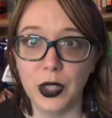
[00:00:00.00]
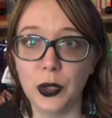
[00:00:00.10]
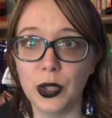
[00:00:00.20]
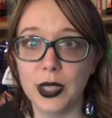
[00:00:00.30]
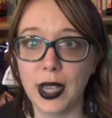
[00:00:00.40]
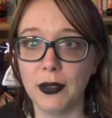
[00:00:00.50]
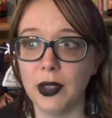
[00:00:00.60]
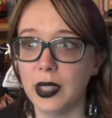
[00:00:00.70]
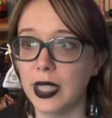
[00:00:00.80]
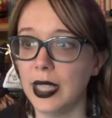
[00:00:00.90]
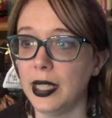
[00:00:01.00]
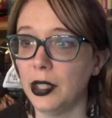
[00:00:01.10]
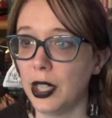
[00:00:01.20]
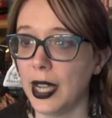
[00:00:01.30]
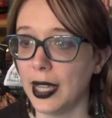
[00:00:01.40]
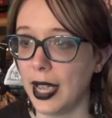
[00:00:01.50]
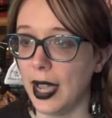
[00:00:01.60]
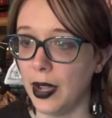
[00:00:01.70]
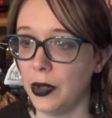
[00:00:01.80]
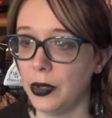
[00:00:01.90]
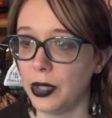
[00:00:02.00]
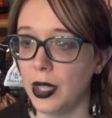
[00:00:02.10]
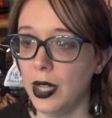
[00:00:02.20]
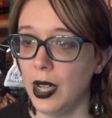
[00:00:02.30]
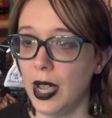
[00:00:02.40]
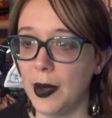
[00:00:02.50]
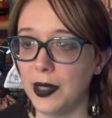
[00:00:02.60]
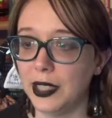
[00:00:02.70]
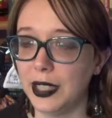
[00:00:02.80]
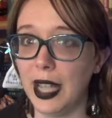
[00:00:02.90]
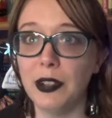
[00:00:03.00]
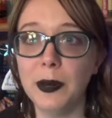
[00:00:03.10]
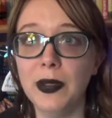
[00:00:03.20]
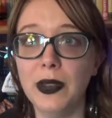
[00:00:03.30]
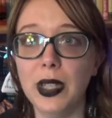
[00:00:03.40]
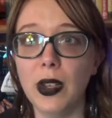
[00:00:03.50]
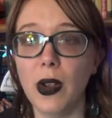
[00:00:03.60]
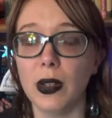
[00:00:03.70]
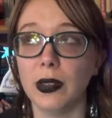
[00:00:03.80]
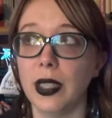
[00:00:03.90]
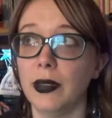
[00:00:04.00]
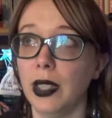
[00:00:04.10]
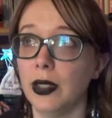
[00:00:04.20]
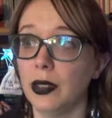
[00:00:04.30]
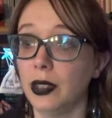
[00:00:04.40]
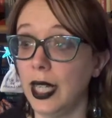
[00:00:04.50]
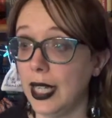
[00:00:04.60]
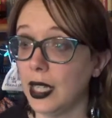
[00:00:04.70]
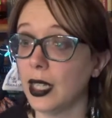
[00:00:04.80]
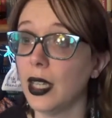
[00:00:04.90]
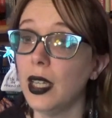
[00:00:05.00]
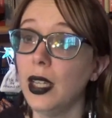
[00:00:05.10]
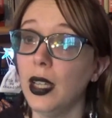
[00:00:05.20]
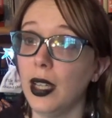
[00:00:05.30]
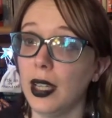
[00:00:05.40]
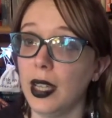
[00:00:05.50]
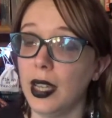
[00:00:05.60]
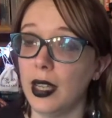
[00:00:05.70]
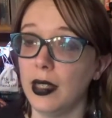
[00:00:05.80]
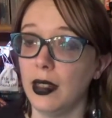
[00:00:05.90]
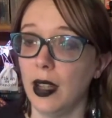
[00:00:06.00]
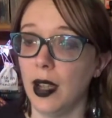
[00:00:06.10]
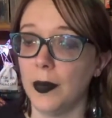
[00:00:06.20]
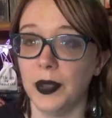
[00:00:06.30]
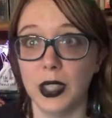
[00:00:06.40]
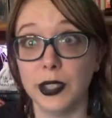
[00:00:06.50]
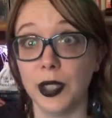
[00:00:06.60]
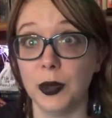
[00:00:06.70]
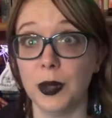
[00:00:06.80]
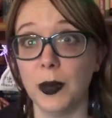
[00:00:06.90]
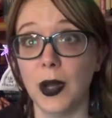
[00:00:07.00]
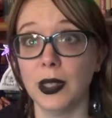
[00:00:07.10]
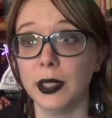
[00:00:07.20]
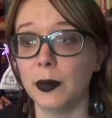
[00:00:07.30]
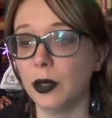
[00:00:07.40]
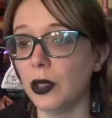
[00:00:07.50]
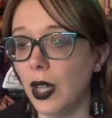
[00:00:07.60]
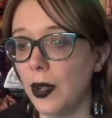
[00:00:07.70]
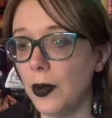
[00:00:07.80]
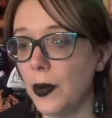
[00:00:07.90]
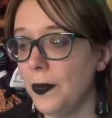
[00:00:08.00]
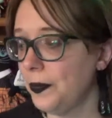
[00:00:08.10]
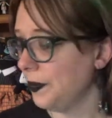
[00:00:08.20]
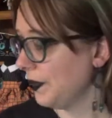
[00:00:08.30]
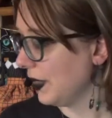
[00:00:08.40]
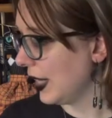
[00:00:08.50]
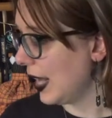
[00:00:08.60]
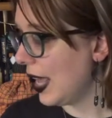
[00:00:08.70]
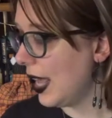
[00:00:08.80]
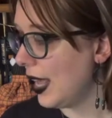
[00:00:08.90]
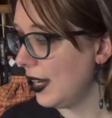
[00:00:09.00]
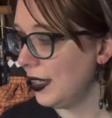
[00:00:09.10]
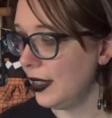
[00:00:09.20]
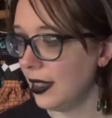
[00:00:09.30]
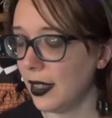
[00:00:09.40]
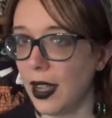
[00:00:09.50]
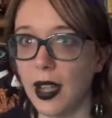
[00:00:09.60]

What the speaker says: You should definitely check out Emma's announcement video. I'll leave like a link in the description box below. And